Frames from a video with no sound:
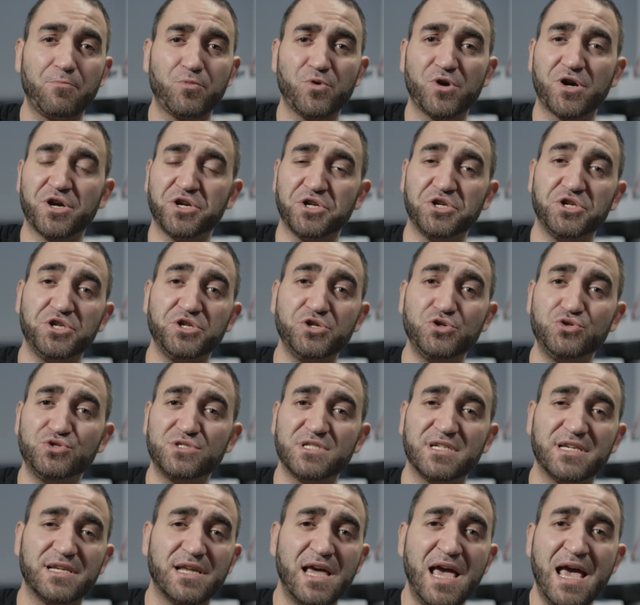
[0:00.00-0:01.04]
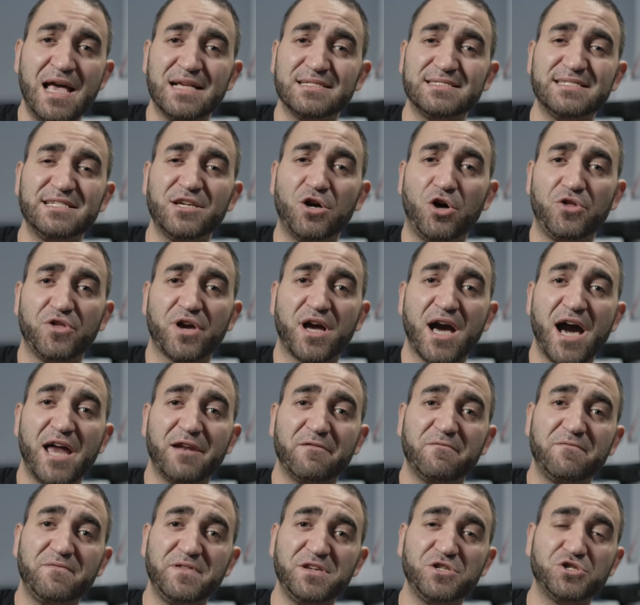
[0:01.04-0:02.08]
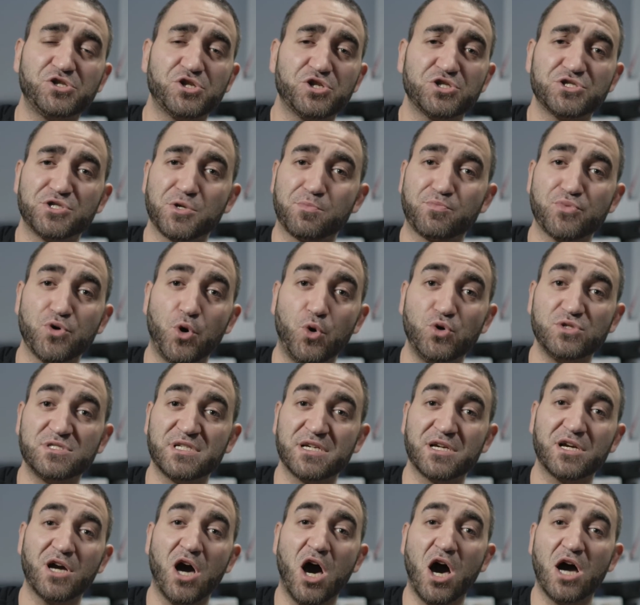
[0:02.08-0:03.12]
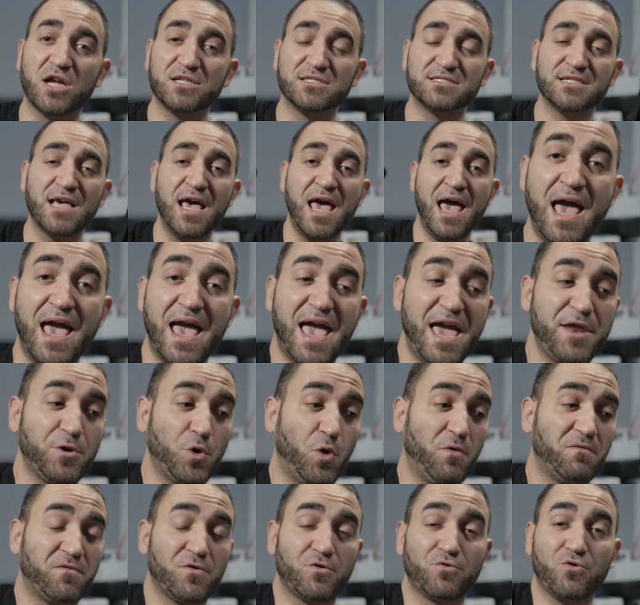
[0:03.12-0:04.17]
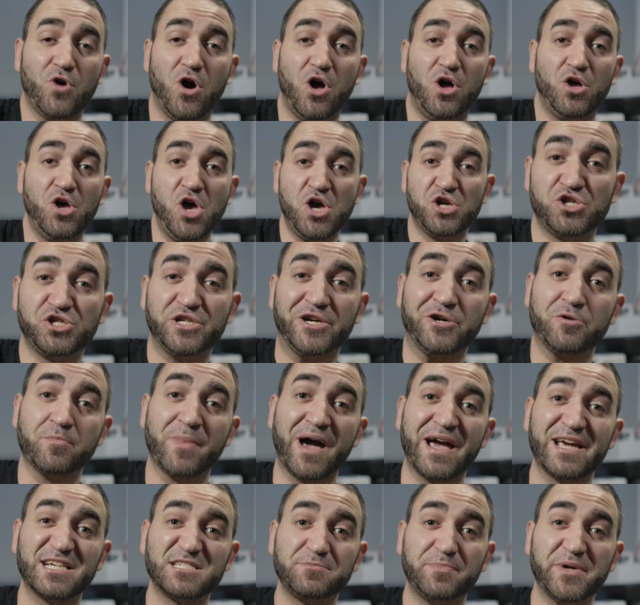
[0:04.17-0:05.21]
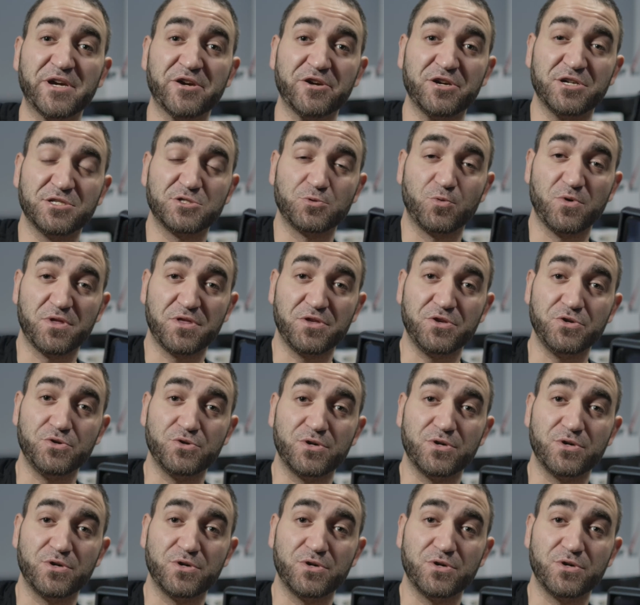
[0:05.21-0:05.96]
We're going to use it, see all the kind of features, the pros and cons, and overall share my experience with you